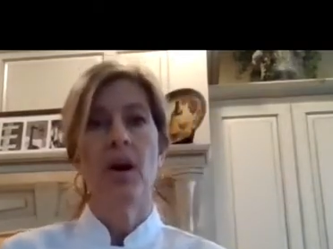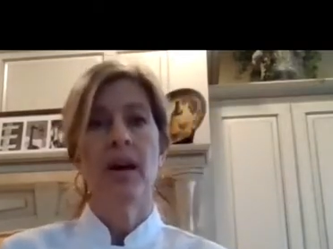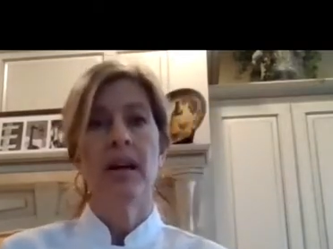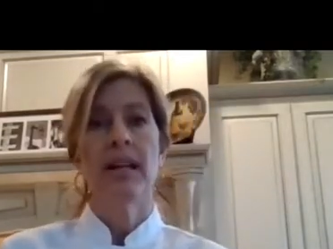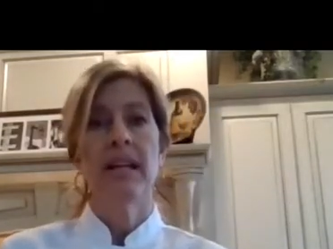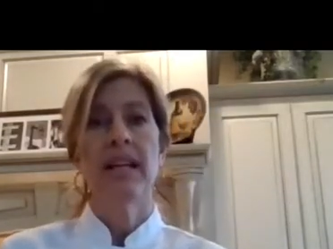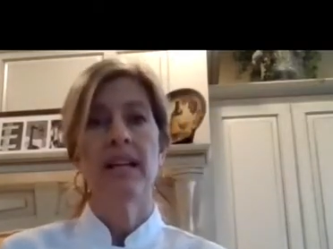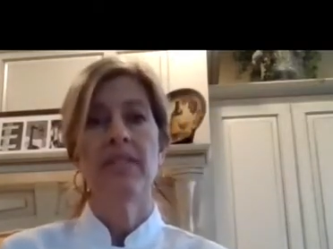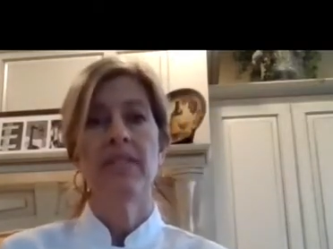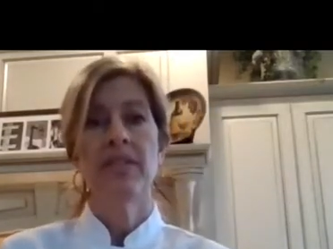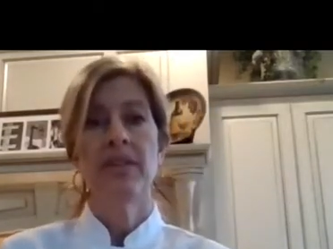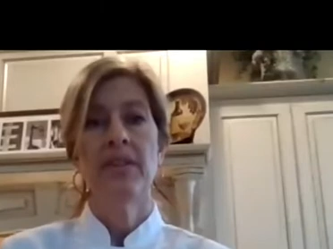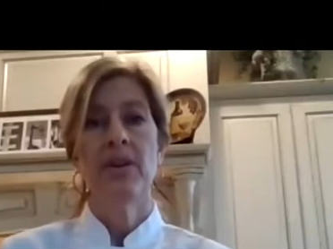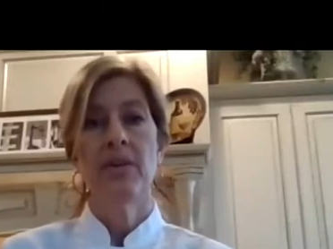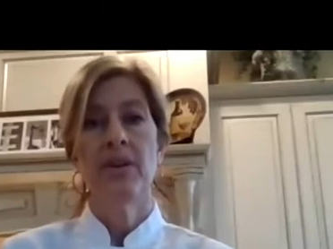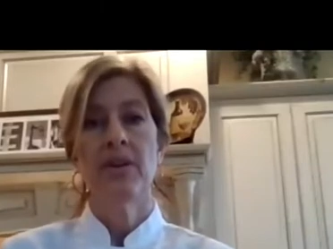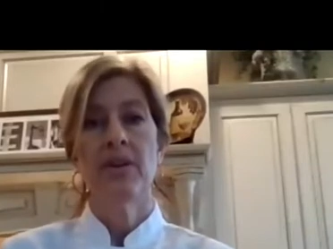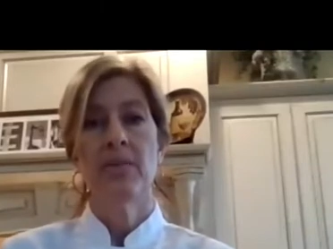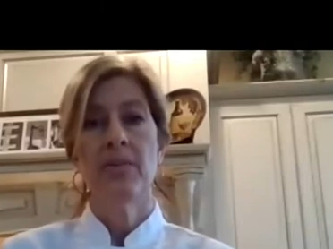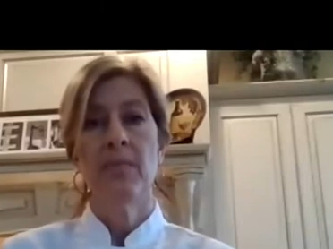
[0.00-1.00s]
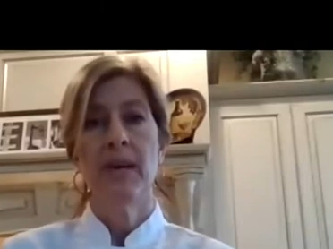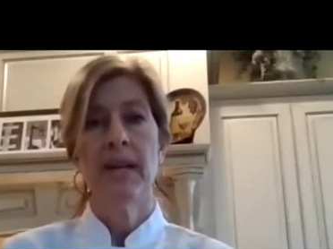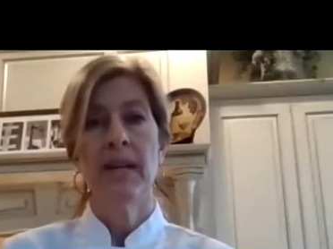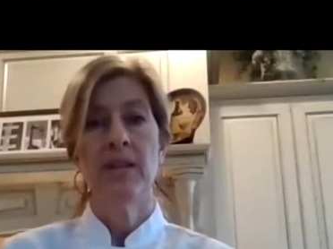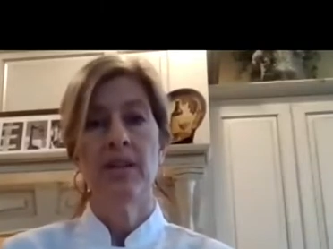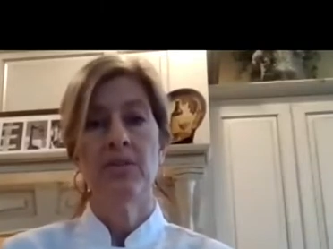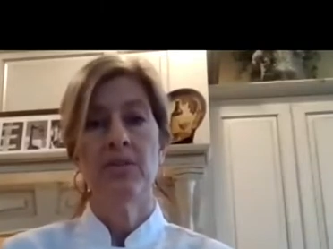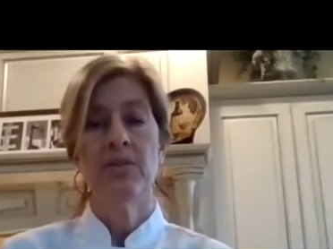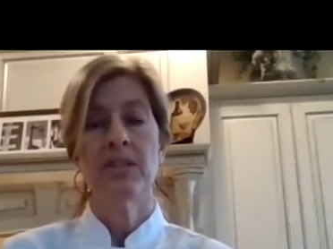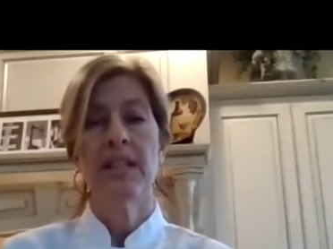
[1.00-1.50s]
even though you may
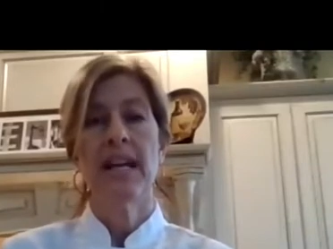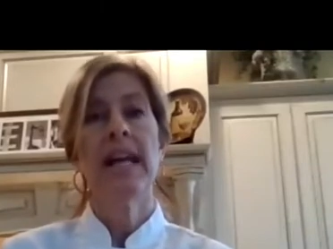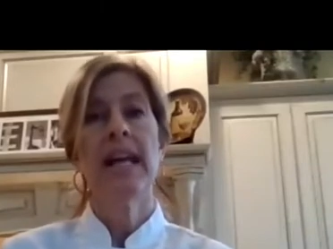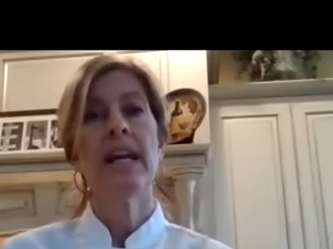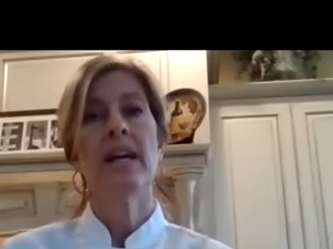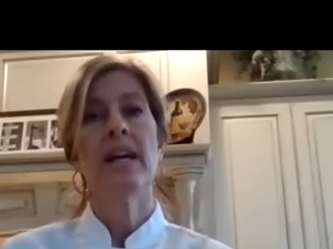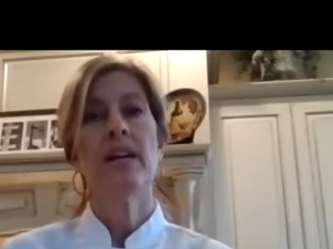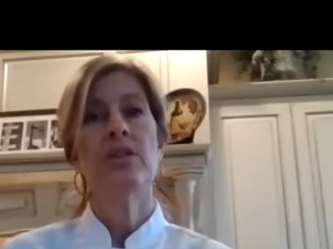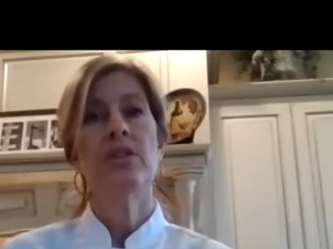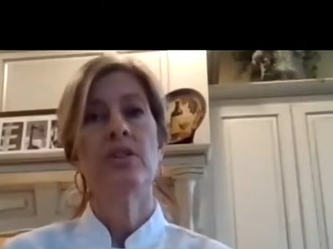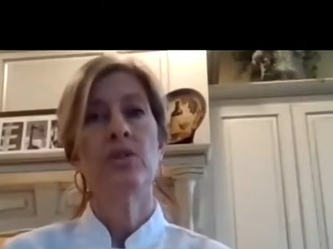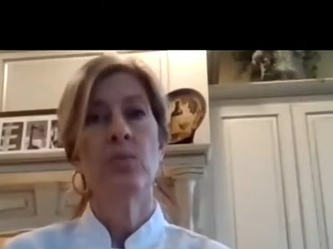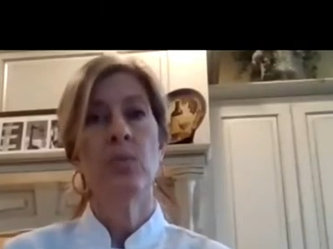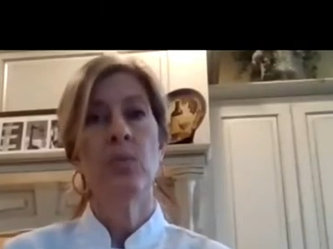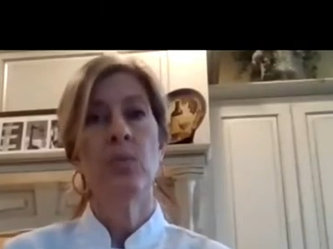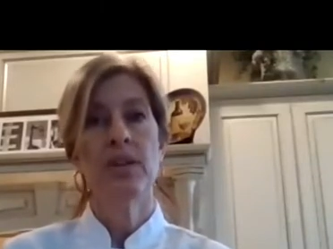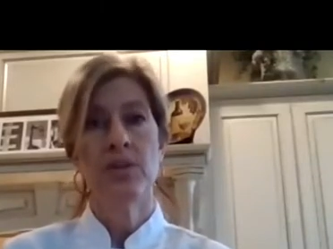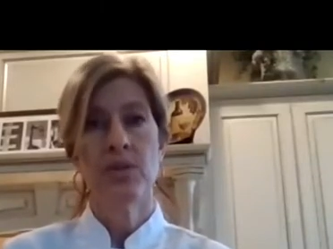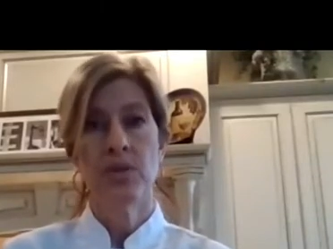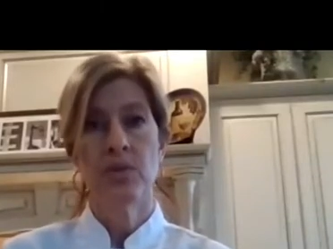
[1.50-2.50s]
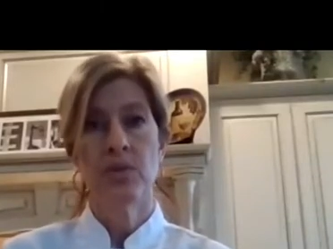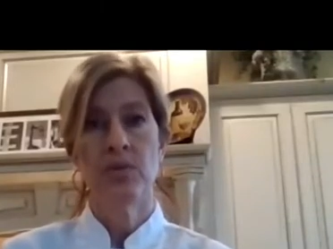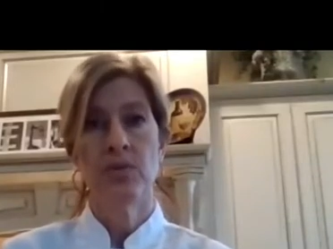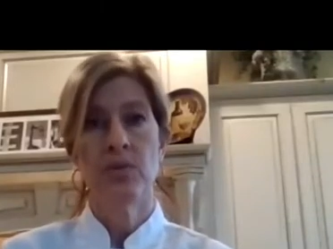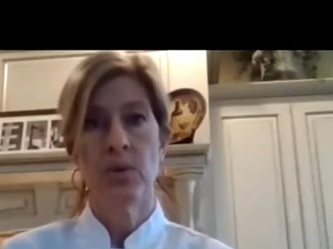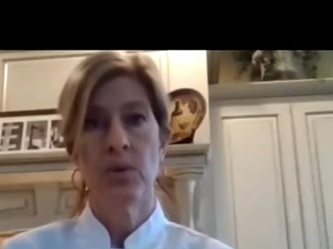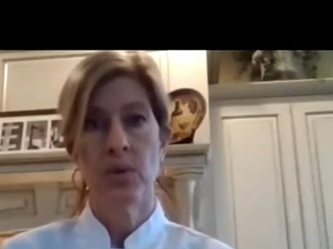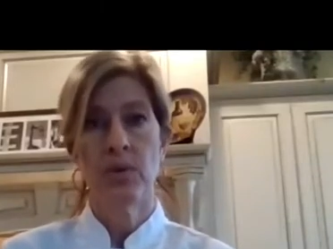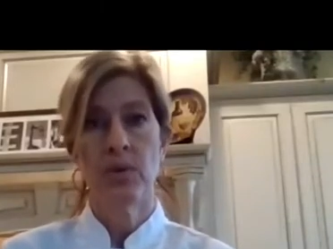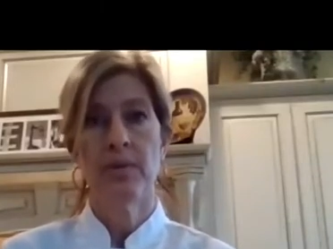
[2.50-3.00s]
use canned, you want to
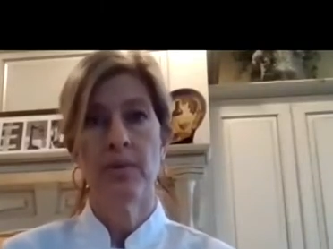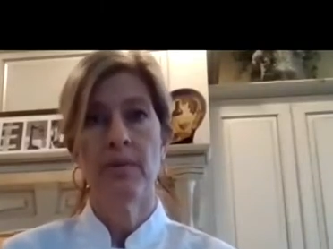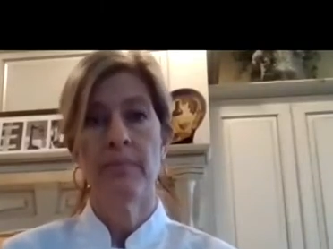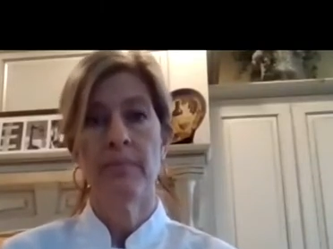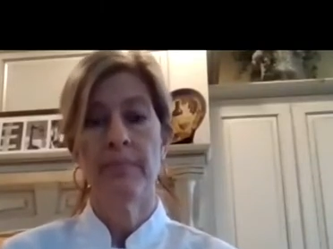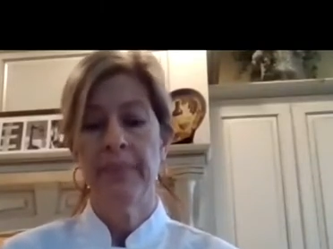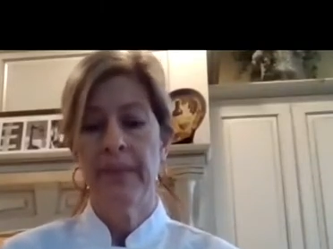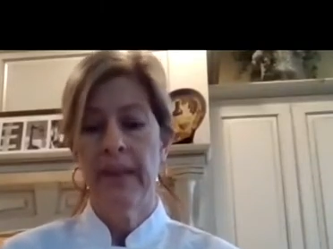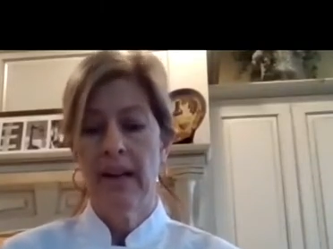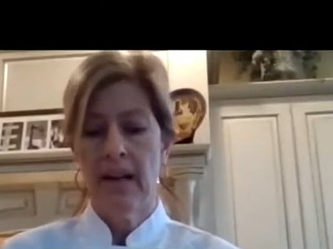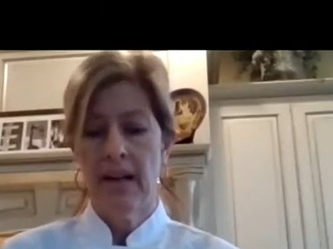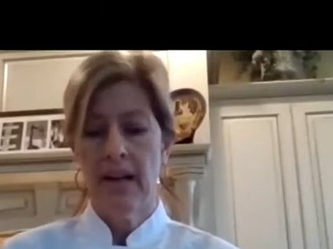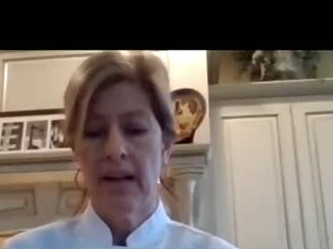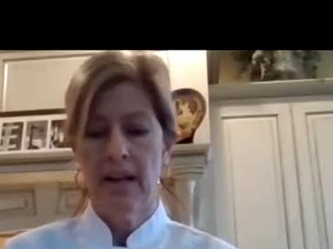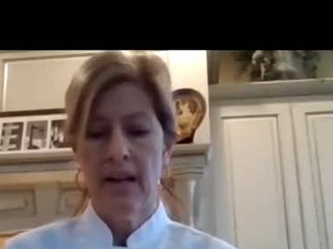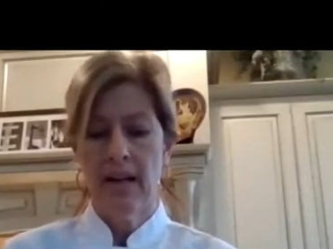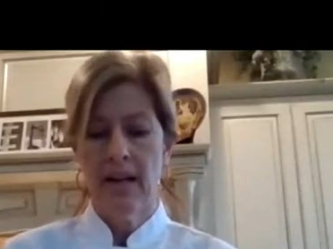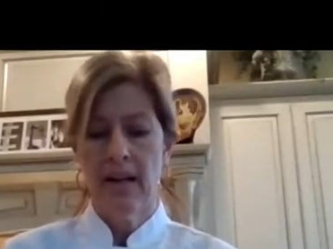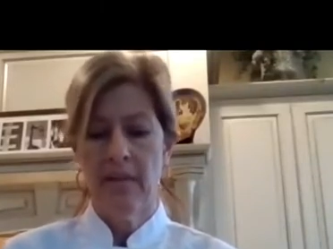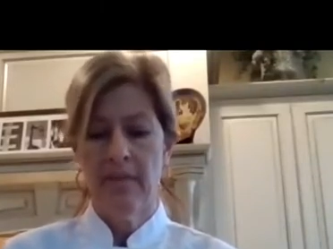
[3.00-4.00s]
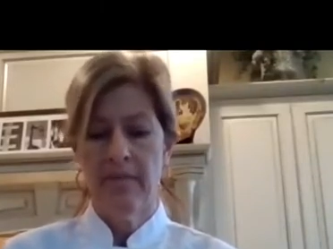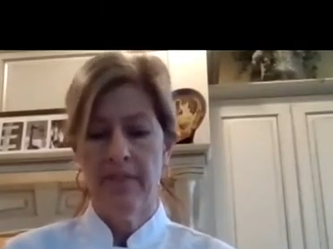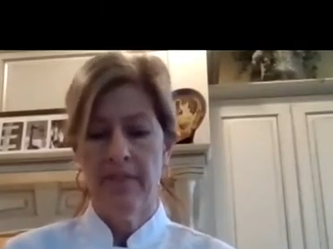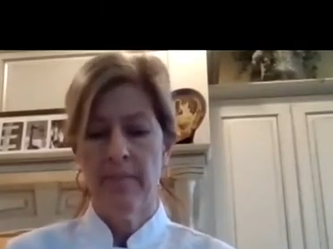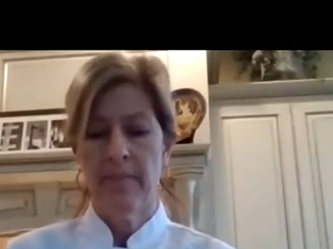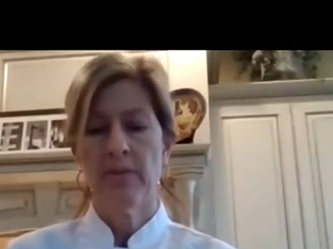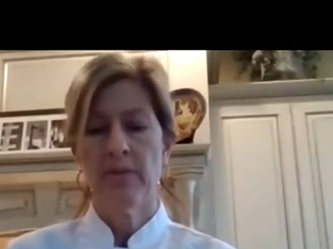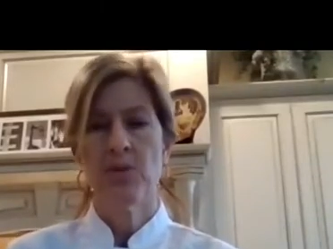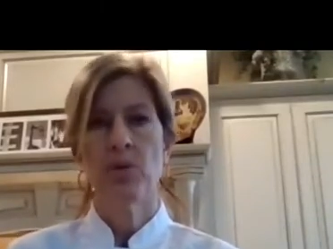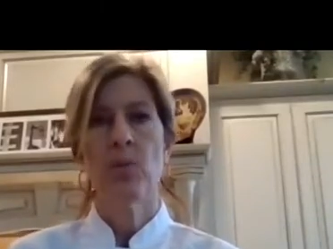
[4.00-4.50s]
cook them um, for
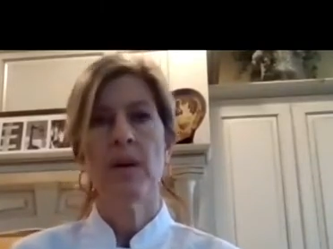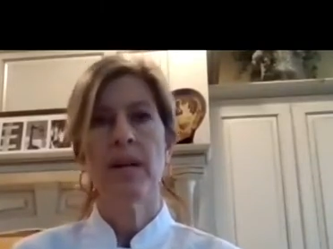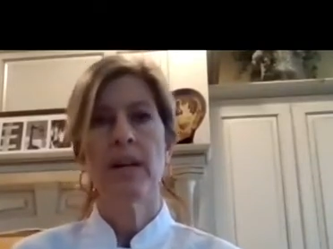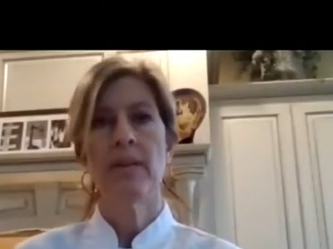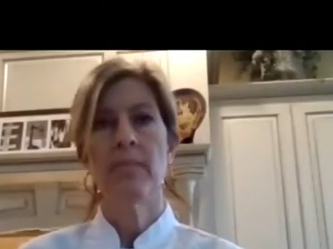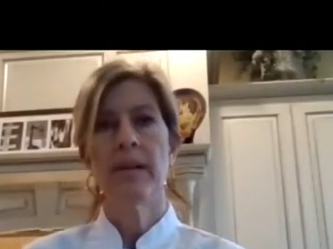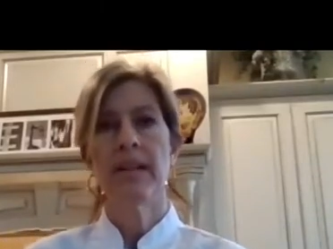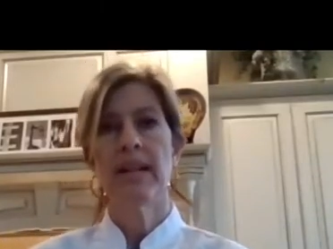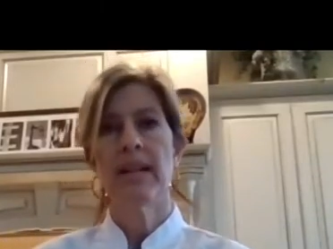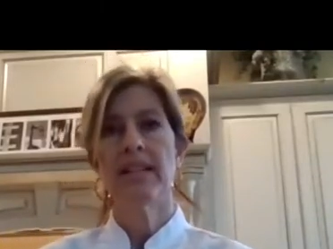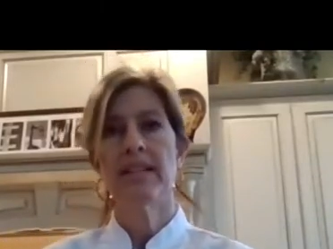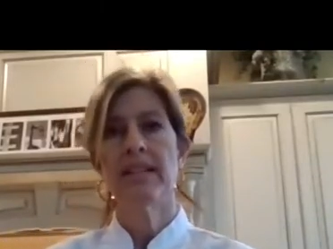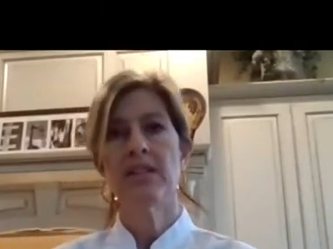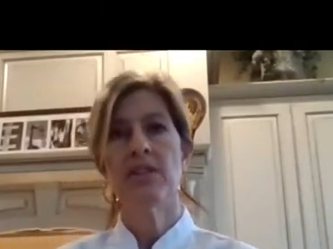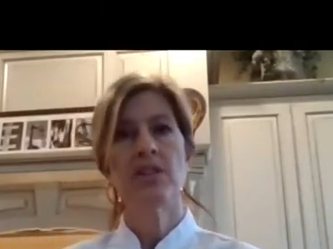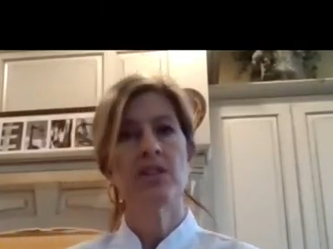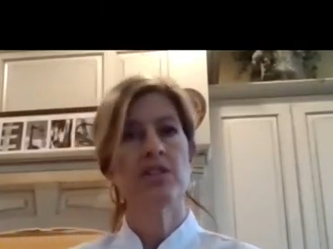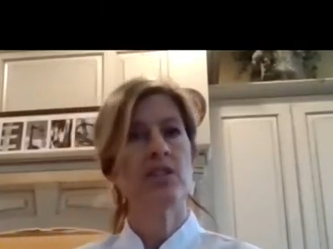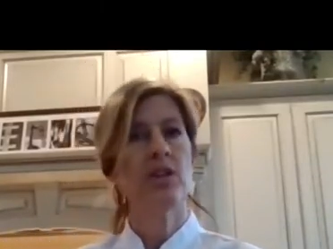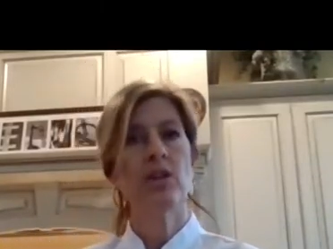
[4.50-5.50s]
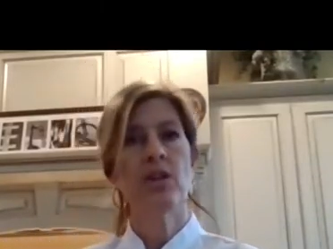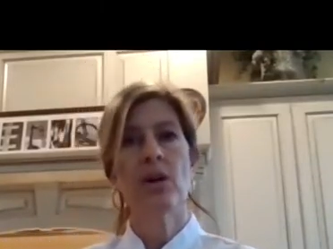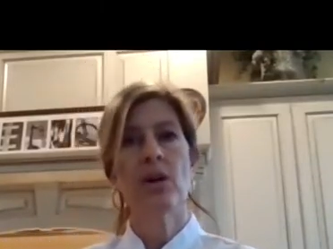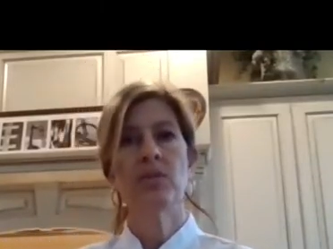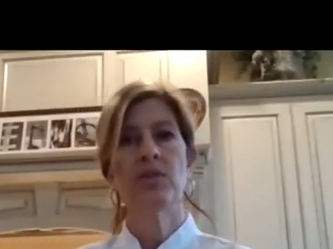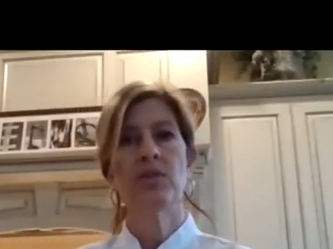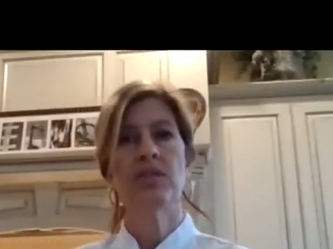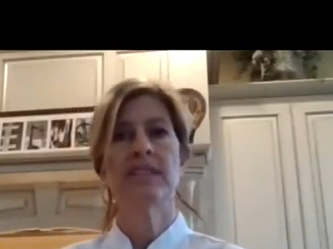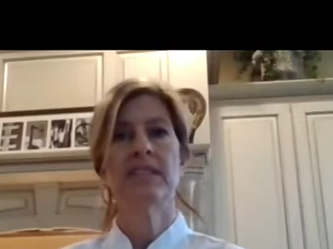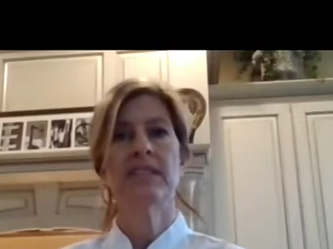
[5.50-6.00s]
about 20 minutes in just a low
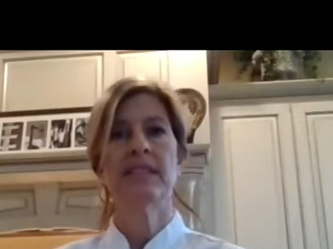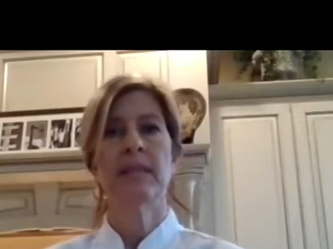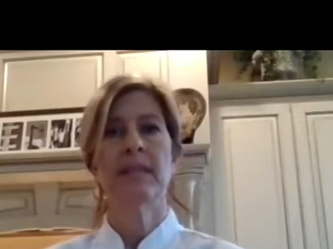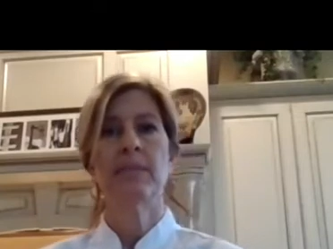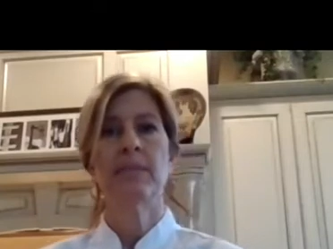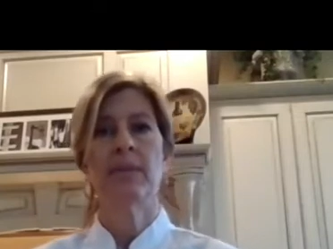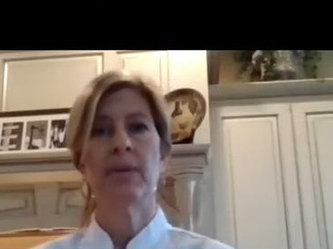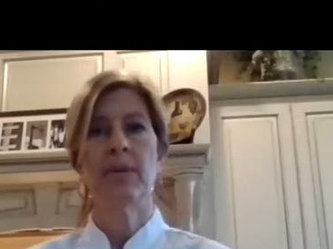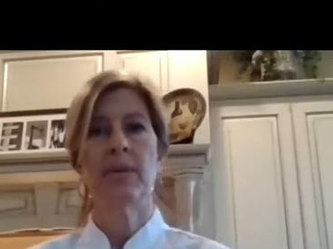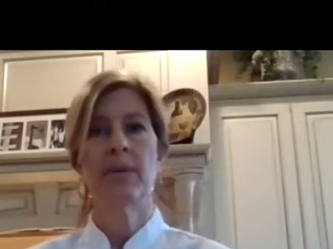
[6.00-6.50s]
simmer.